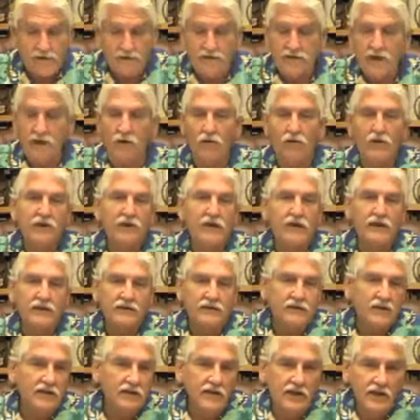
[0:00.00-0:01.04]
So
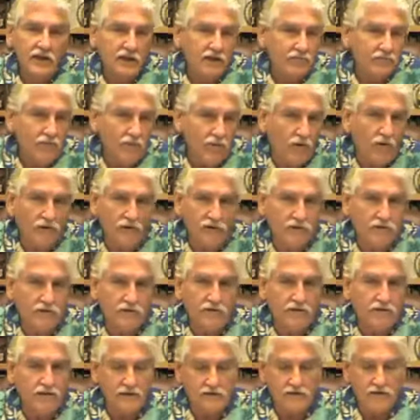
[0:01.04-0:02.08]
it's important
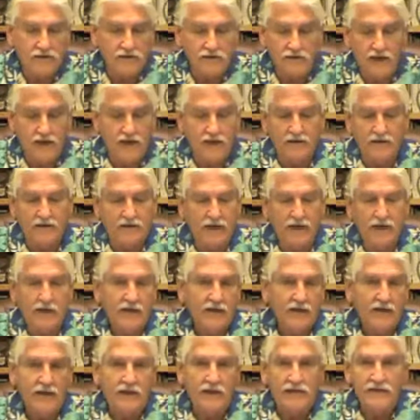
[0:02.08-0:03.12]
to understand that
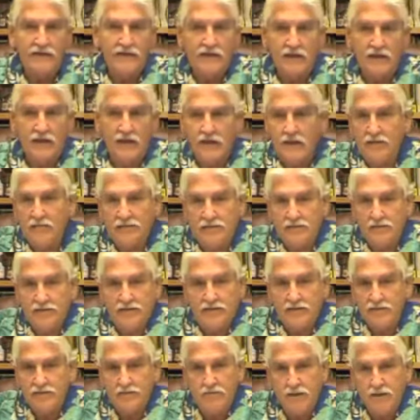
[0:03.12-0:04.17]
it's the lymph
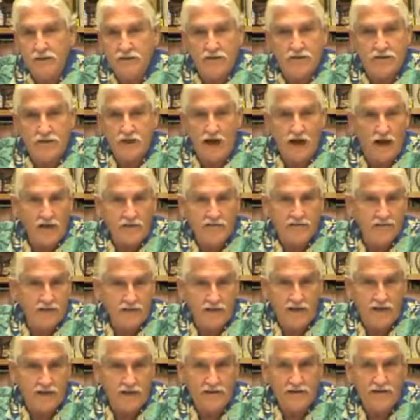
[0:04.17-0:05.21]
system that
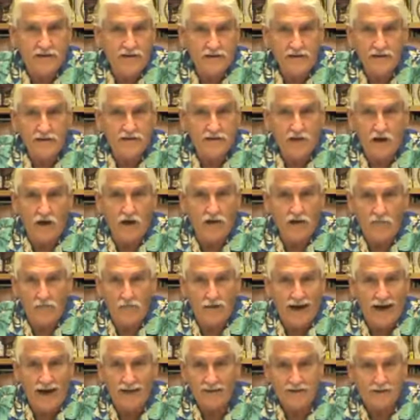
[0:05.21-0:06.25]
detoxification is all
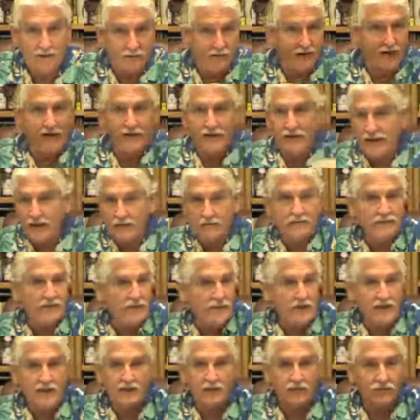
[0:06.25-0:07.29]
about. The blood comes
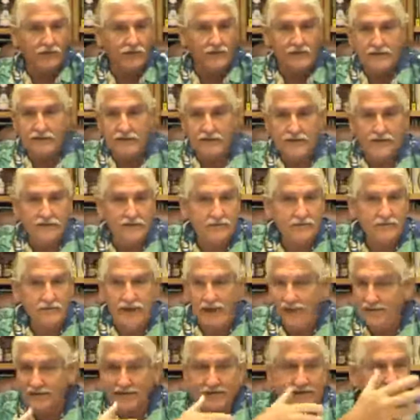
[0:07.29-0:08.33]
clean with it.
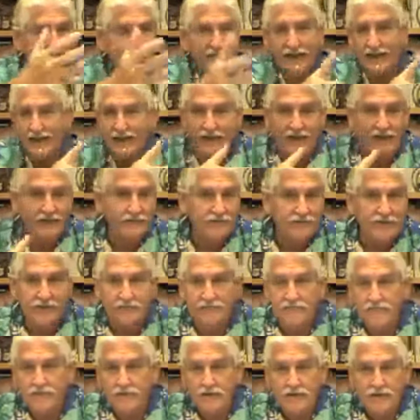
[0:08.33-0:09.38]
That's just a
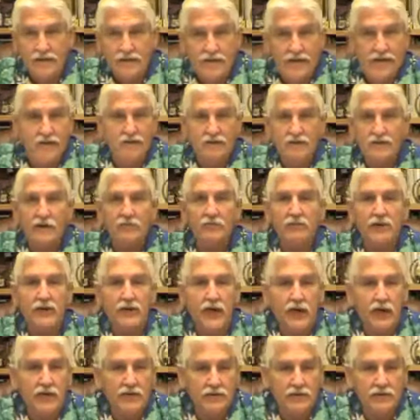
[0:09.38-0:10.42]
given. Even the
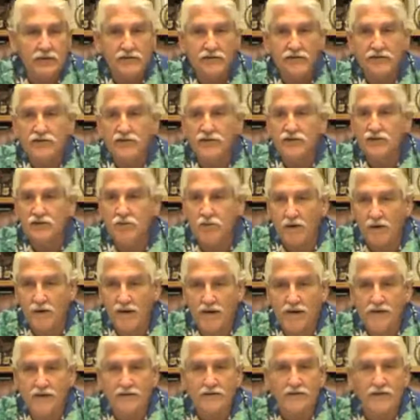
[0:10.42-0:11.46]
blood uses the
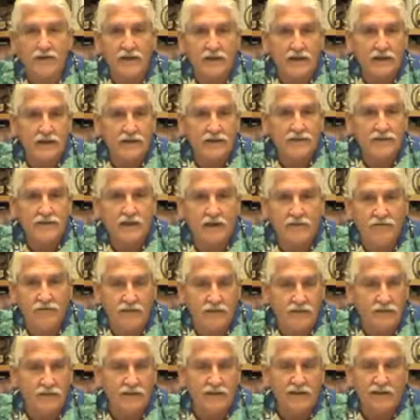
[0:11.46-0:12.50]
spleen to clean itself
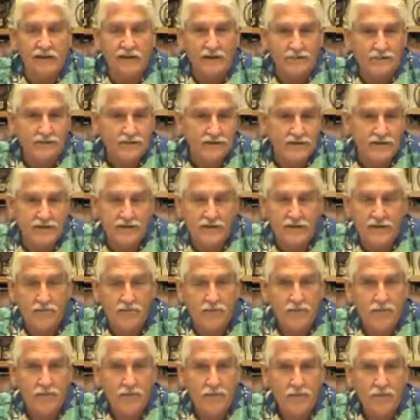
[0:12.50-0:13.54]
into the lymph
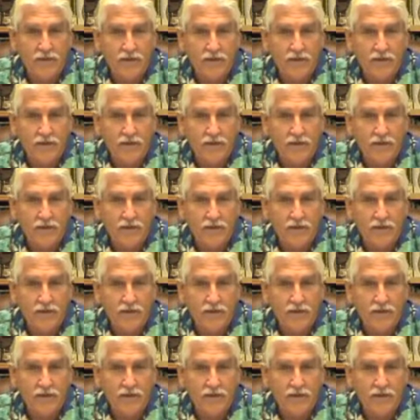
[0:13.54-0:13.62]
system.